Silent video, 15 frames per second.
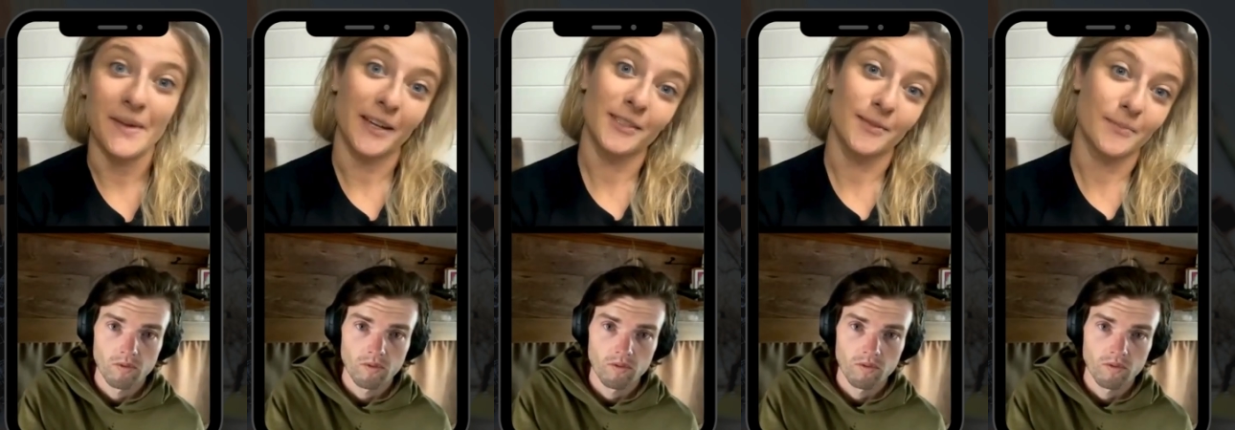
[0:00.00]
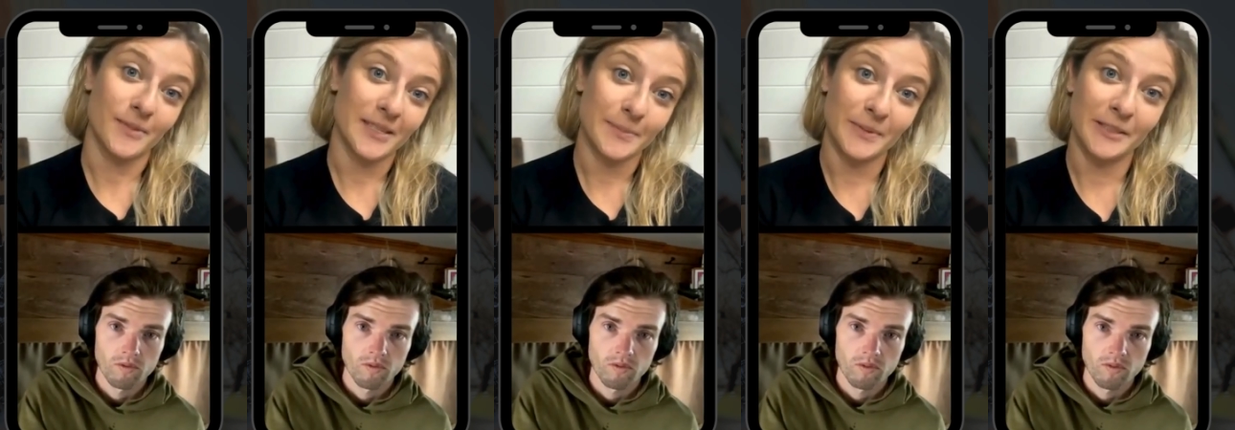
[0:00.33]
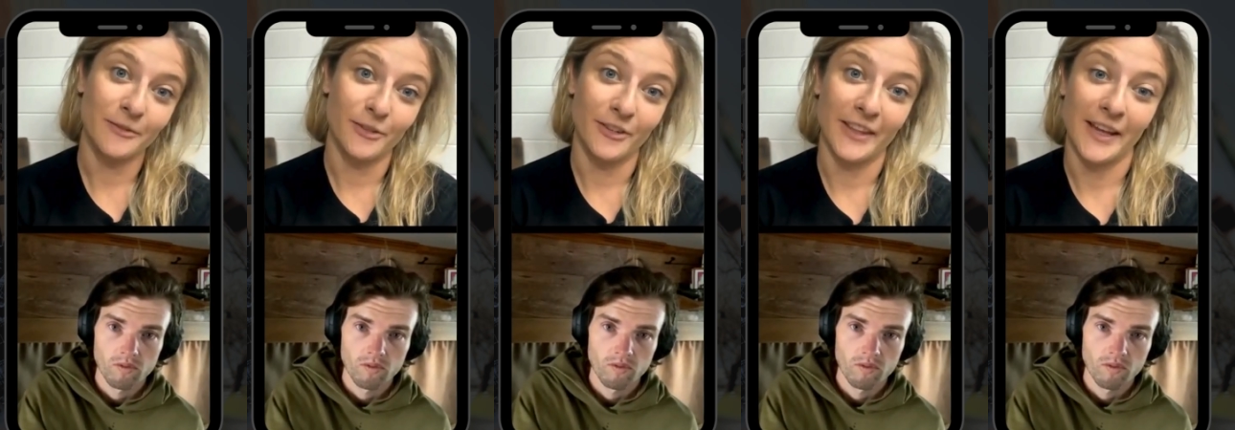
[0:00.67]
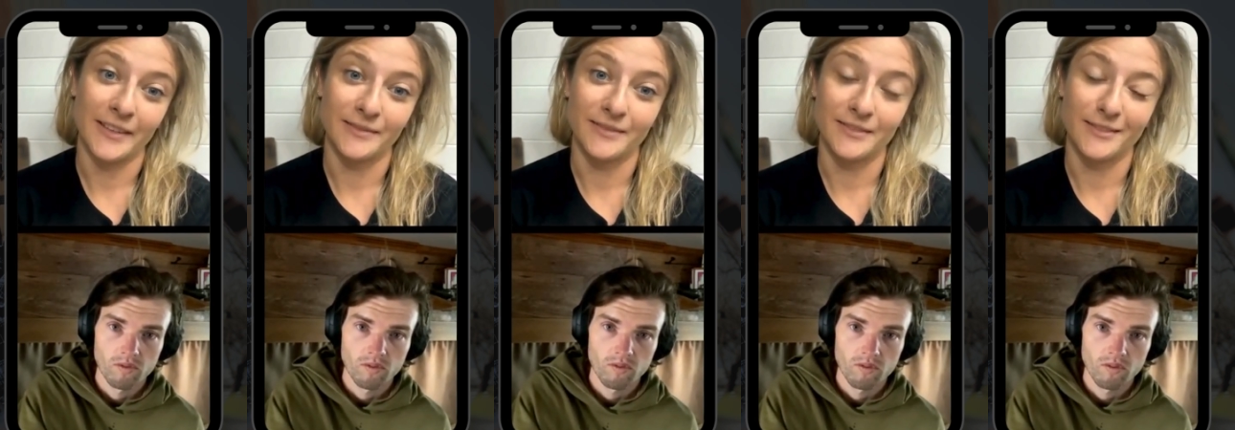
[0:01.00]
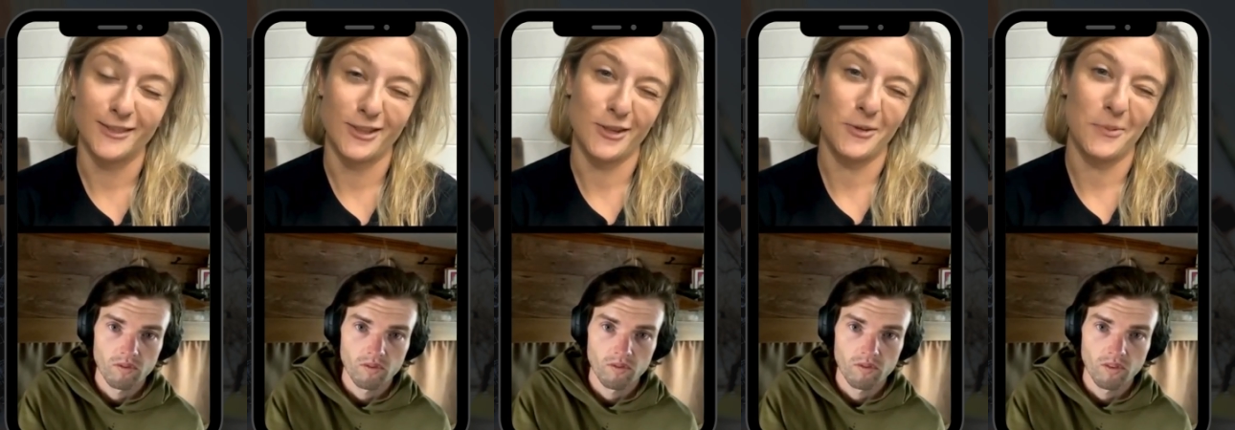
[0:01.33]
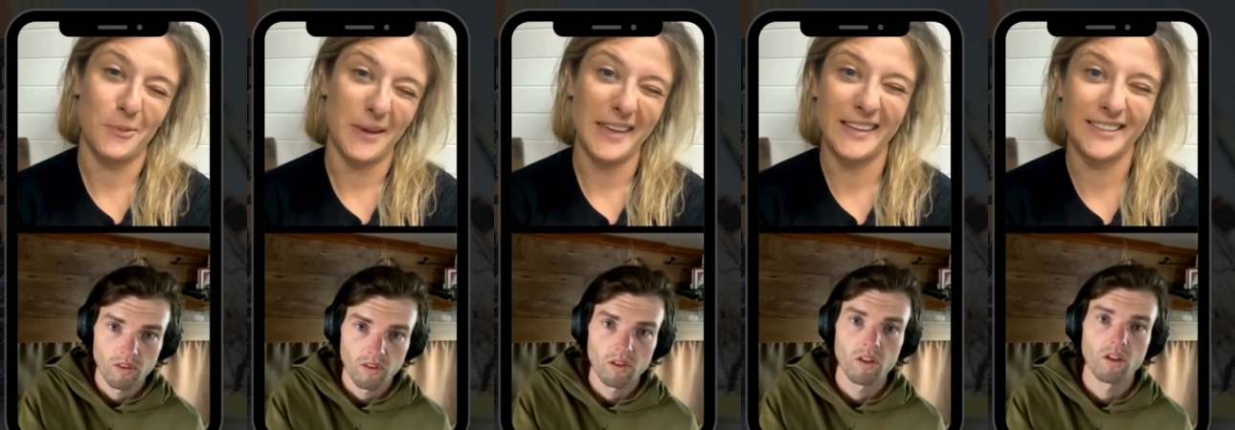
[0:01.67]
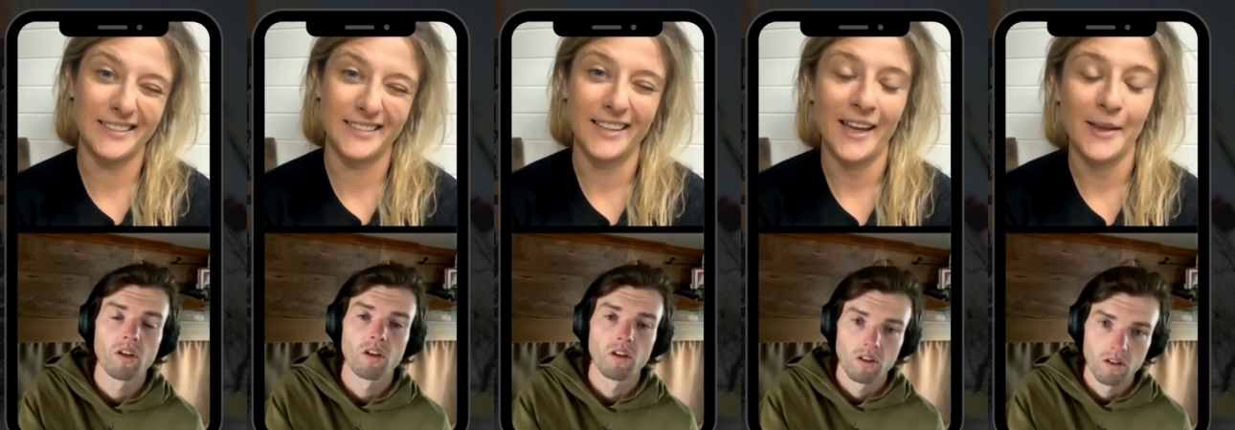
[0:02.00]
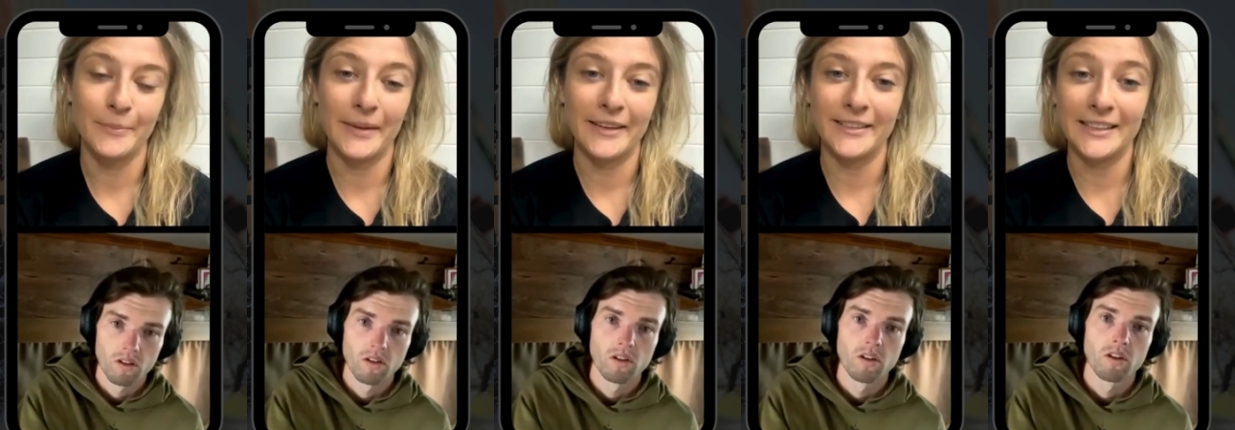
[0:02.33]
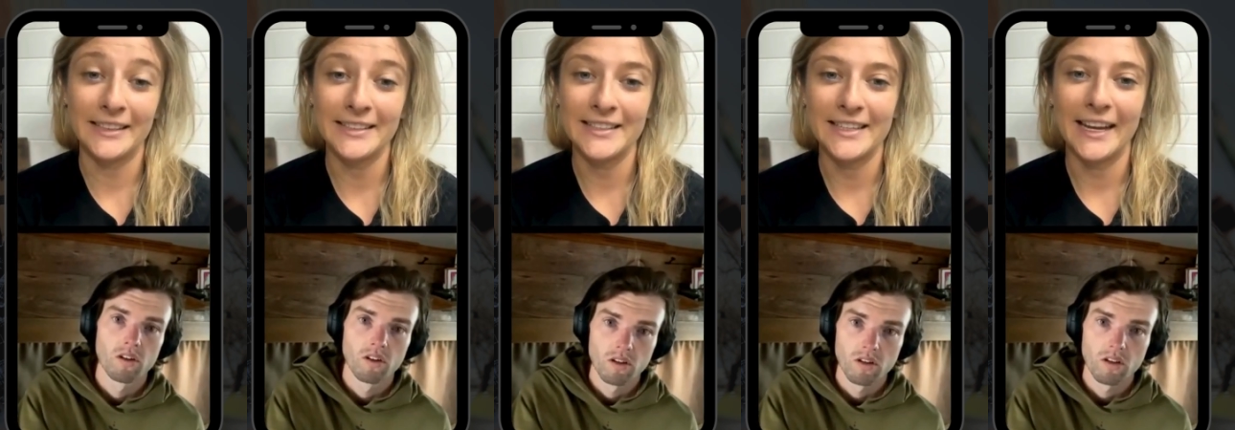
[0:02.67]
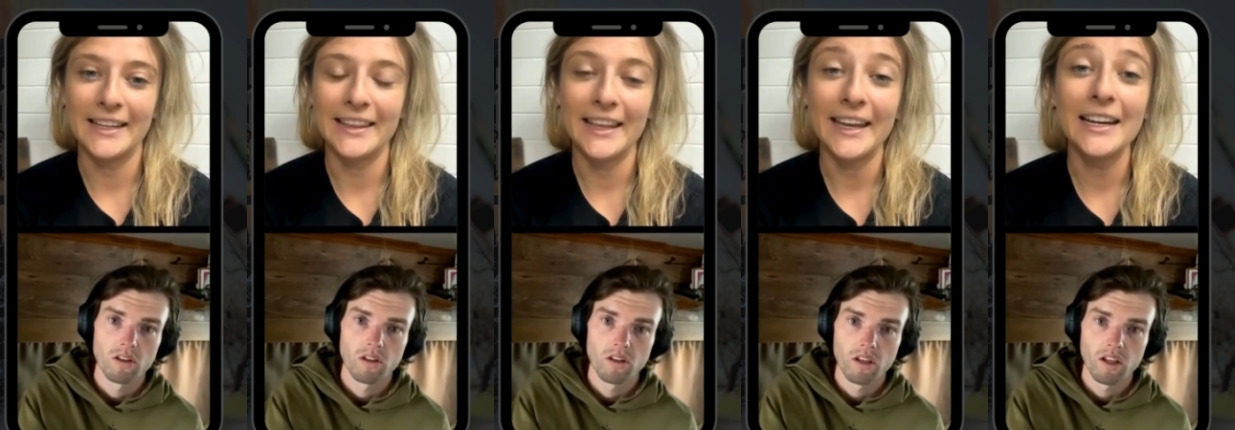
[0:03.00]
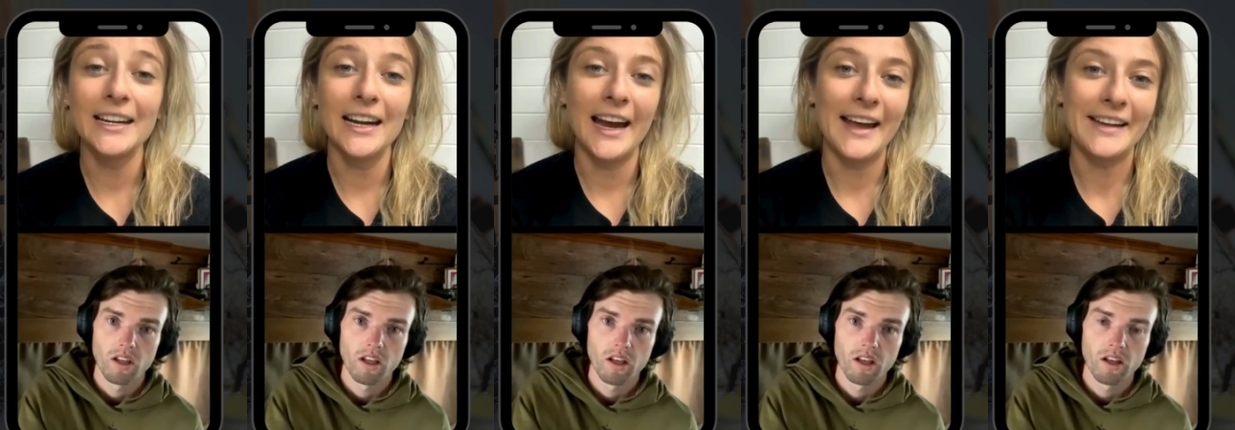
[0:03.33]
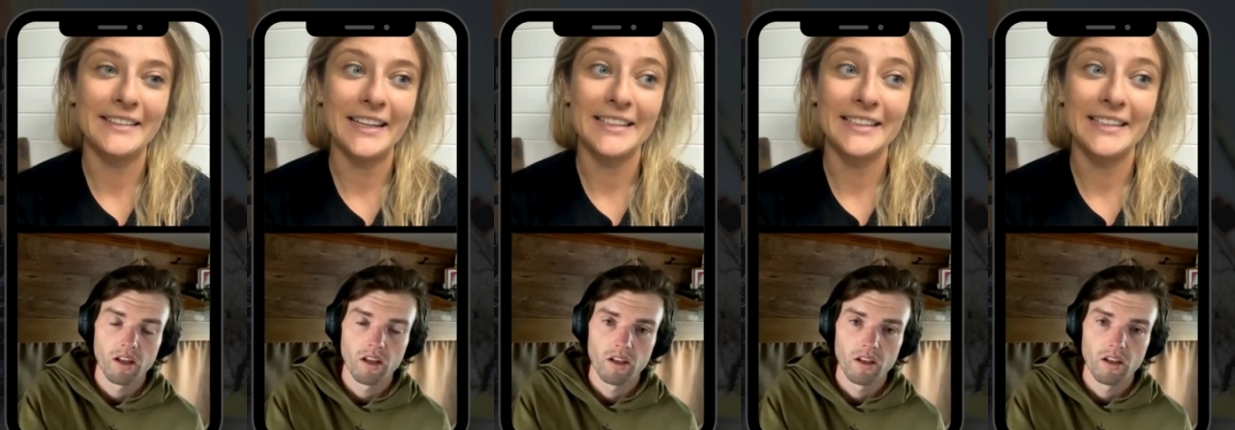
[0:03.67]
Speaker 1: back to Brisbane for that two weeks that I barely stayed there, oh, yeah.